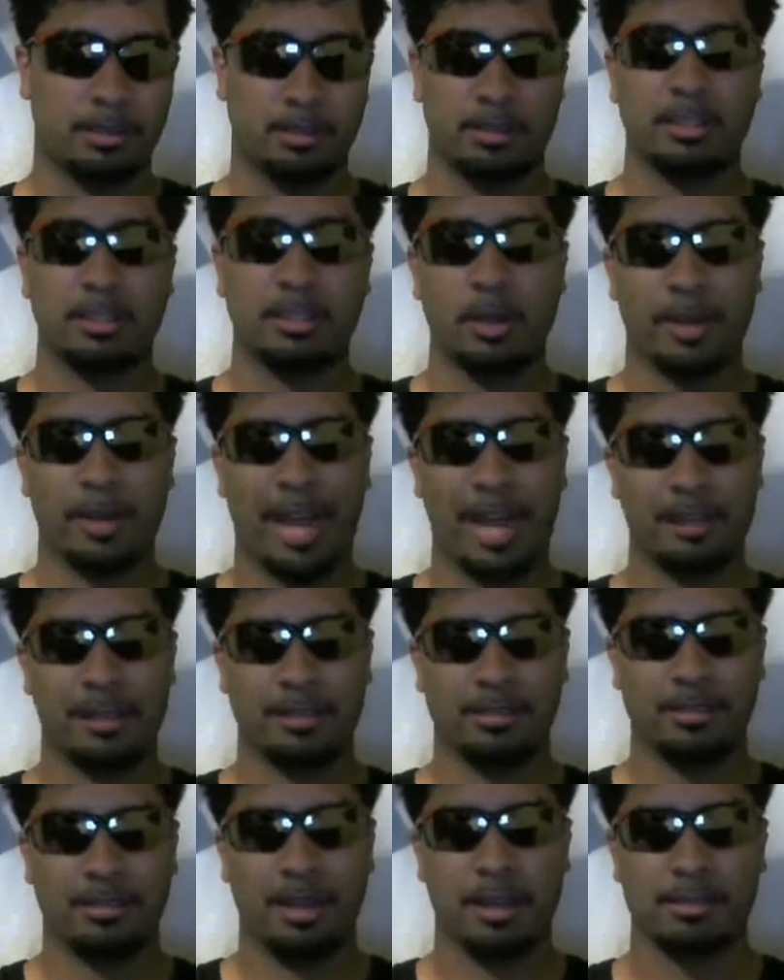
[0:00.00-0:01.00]
Neo
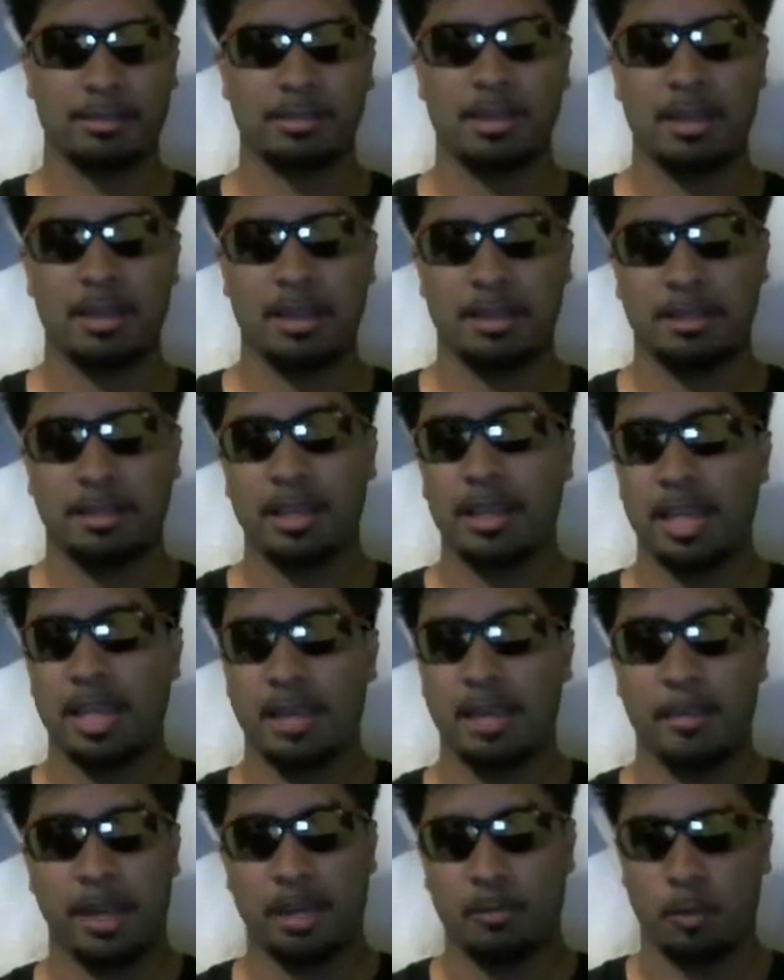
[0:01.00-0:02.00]
Galaxy Eyes. Yeah, it
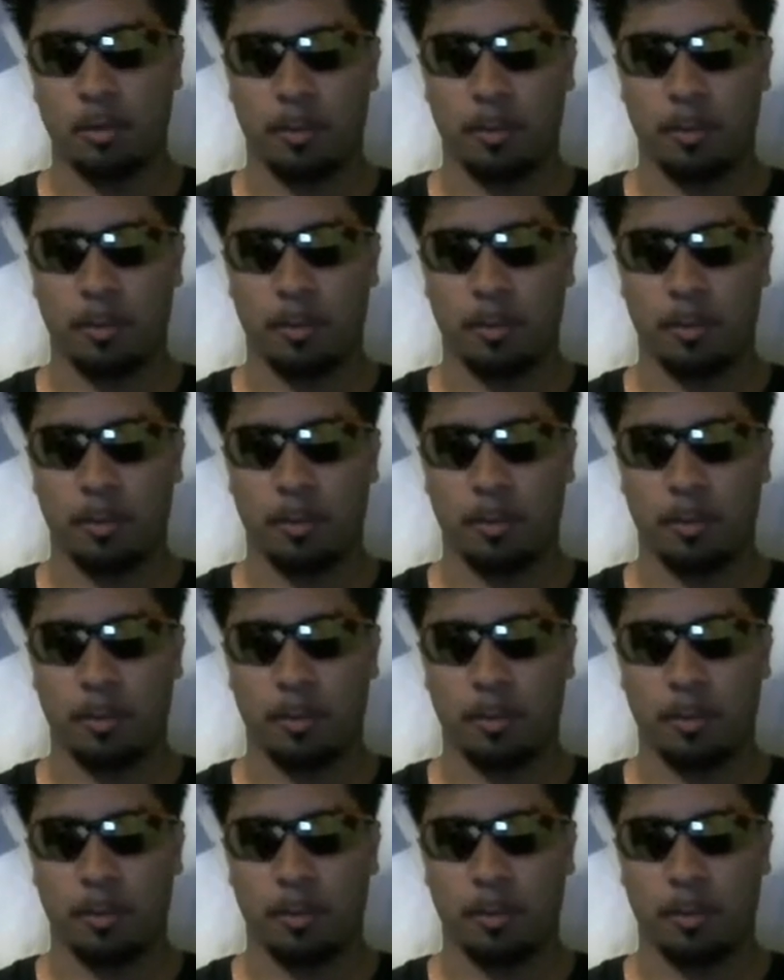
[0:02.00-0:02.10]
made it more